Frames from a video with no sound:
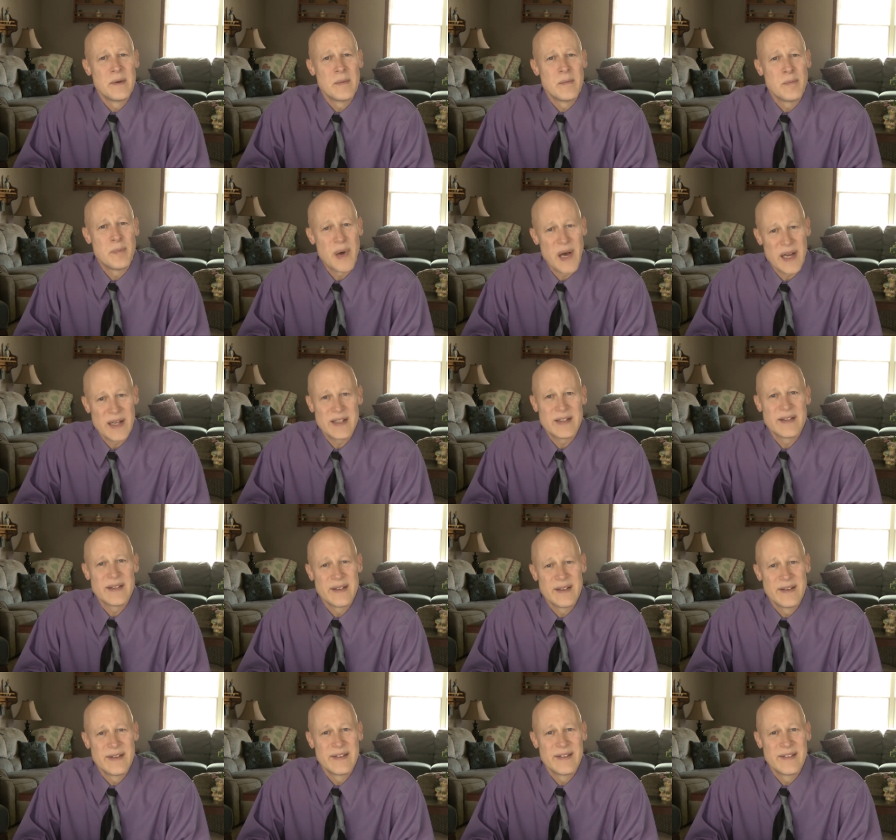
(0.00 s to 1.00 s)
But
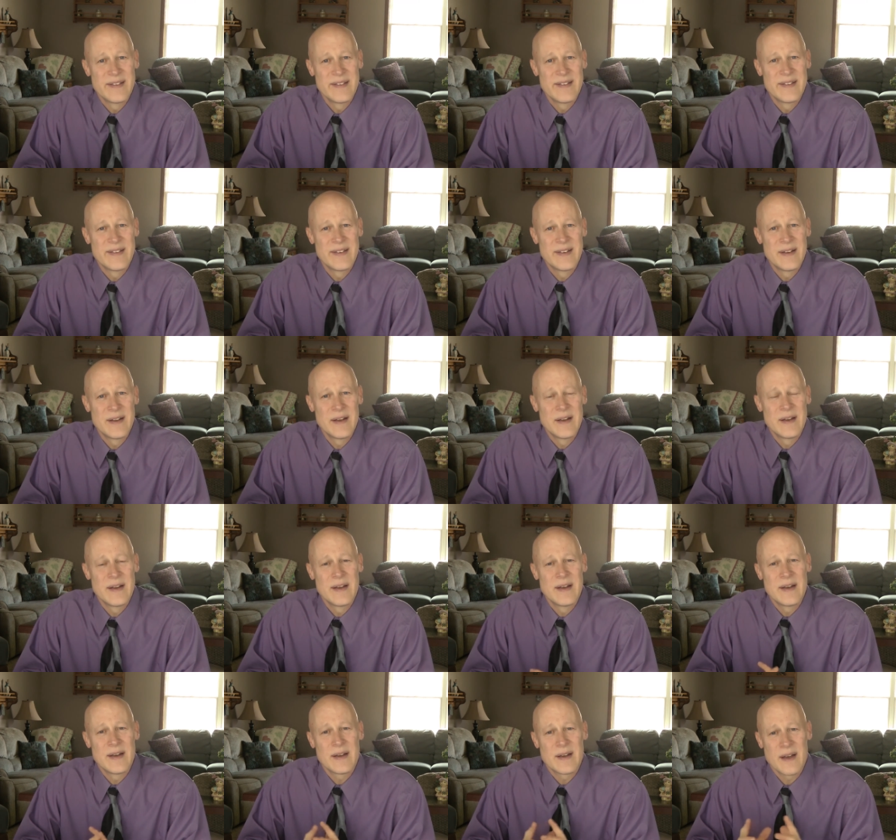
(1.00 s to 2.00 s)

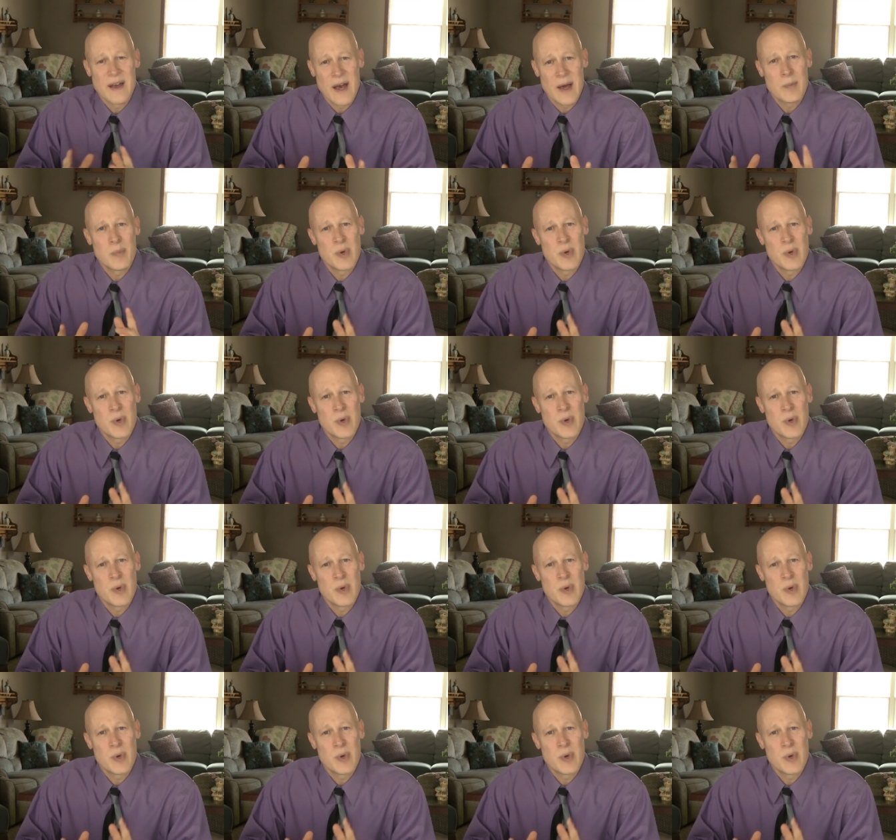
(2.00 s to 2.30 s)
God